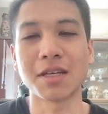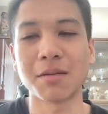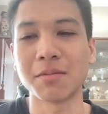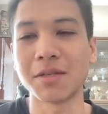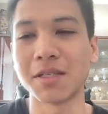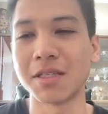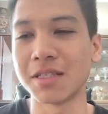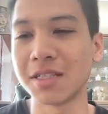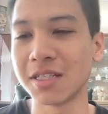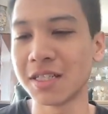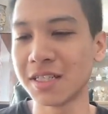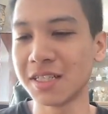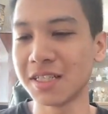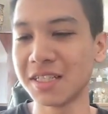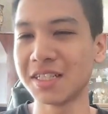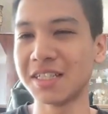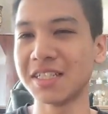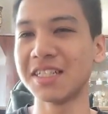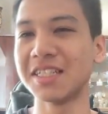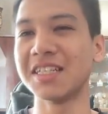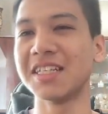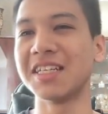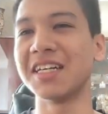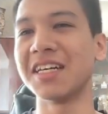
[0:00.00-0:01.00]
mean,
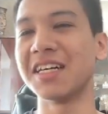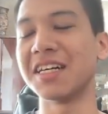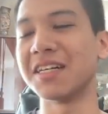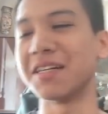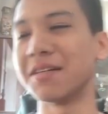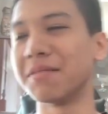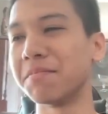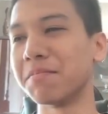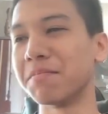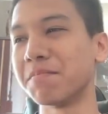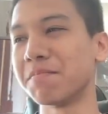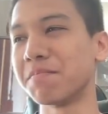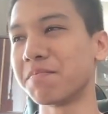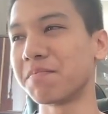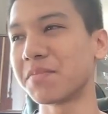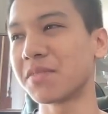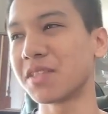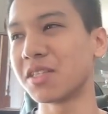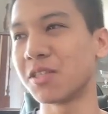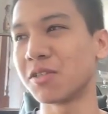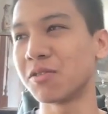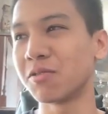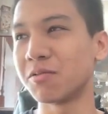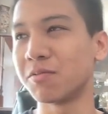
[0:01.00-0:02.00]
um,
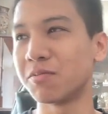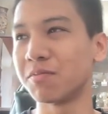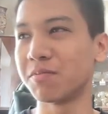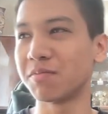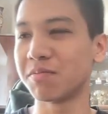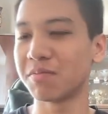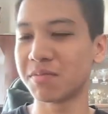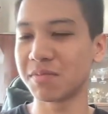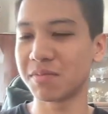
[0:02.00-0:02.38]
you know,